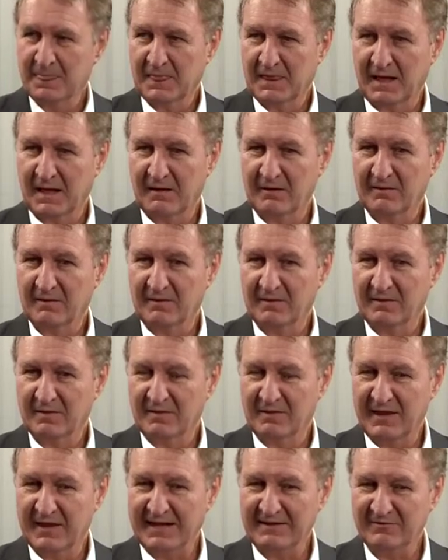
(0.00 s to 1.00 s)
Now,
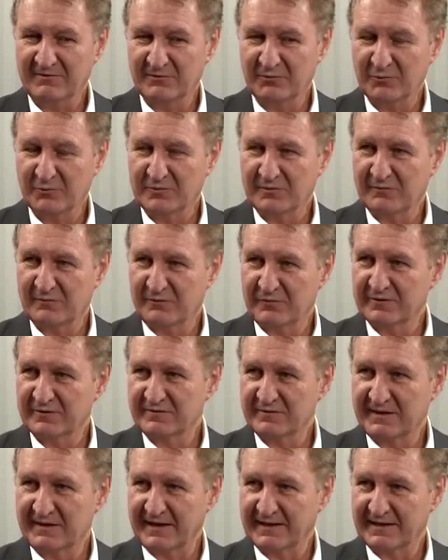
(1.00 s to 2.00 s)
that sort of
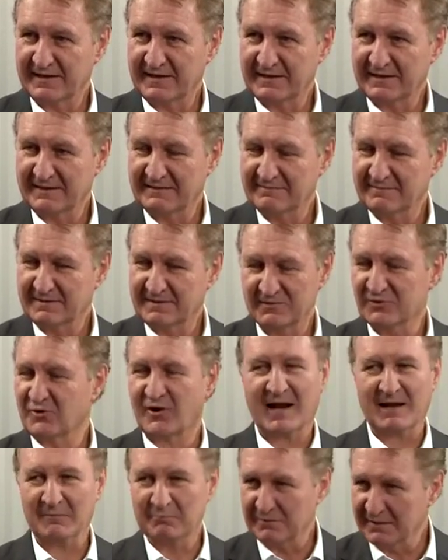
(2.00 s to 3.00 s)
risk-taking is
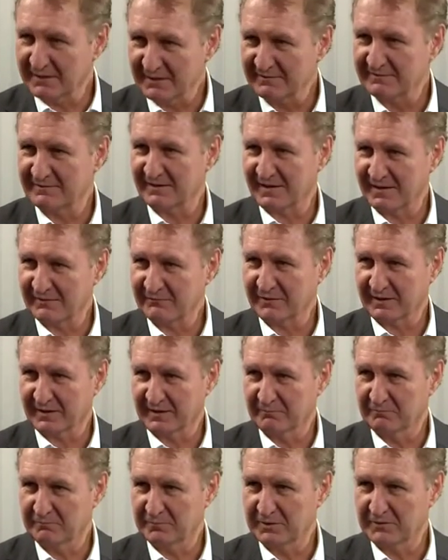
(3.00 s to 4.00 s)
not happening in South
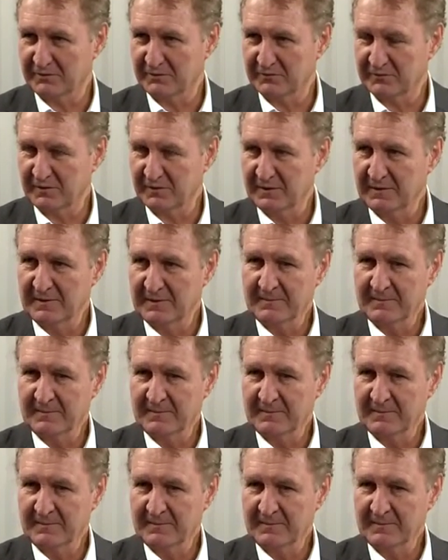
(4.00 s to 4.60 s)
Africa because